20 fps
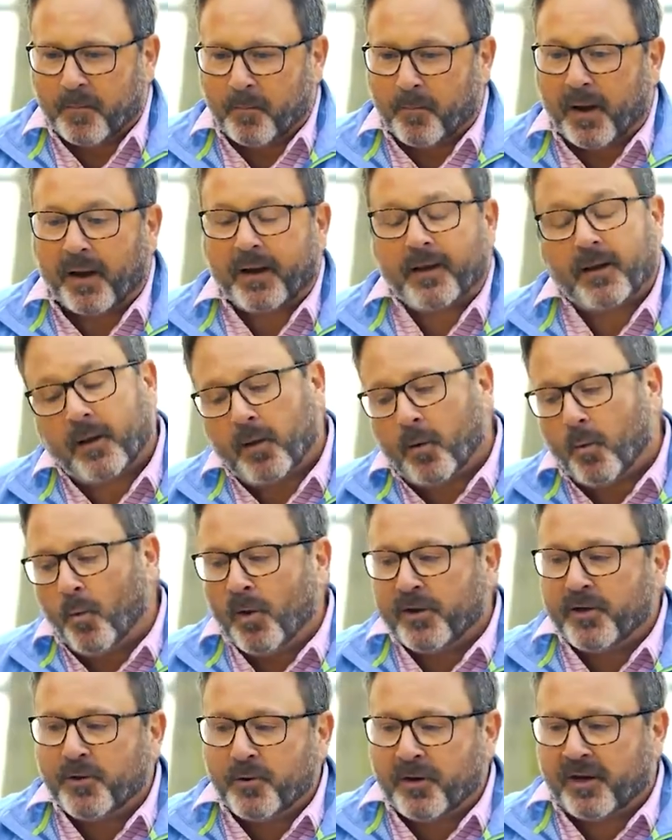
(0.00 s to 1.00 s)
but
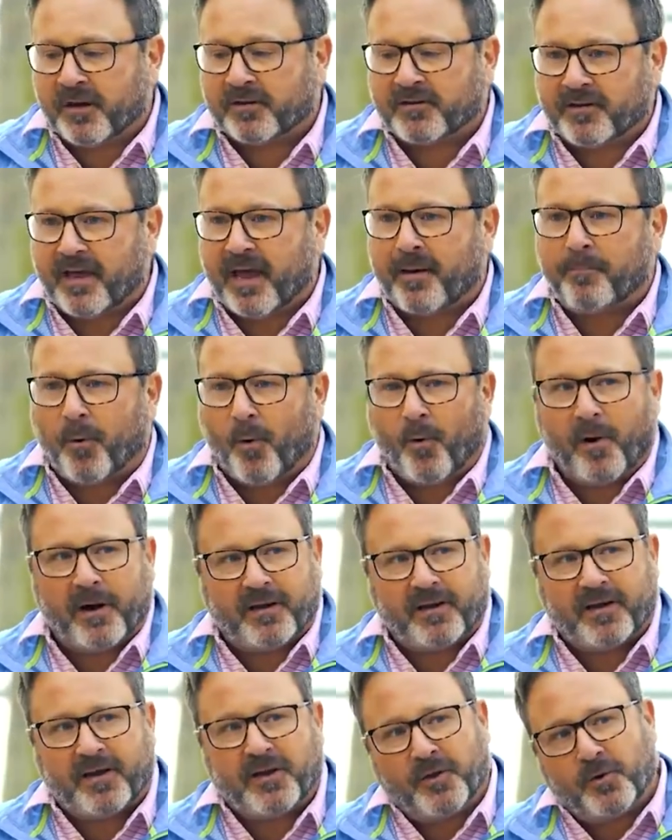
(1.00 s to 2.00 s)
when you get to that point
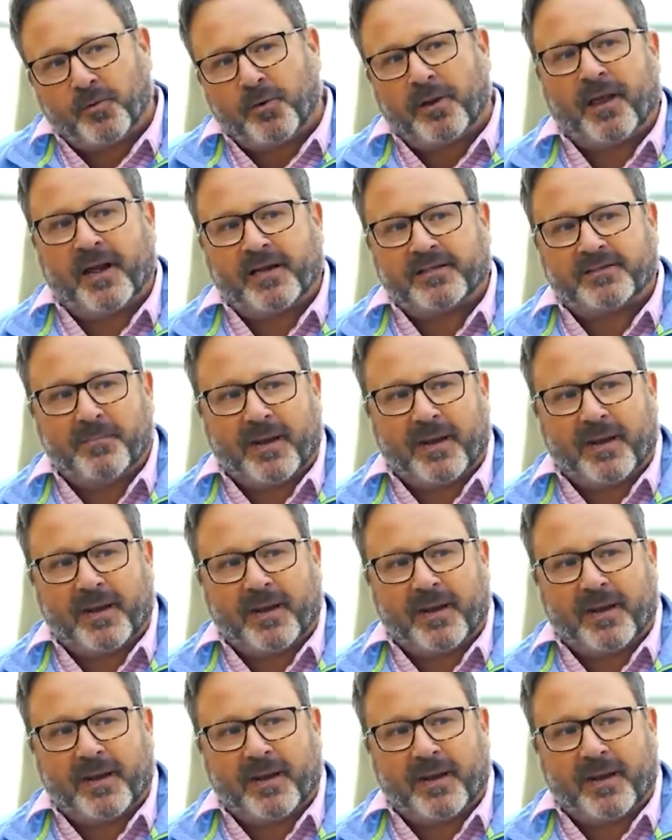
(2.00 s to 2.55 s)
and then you realize,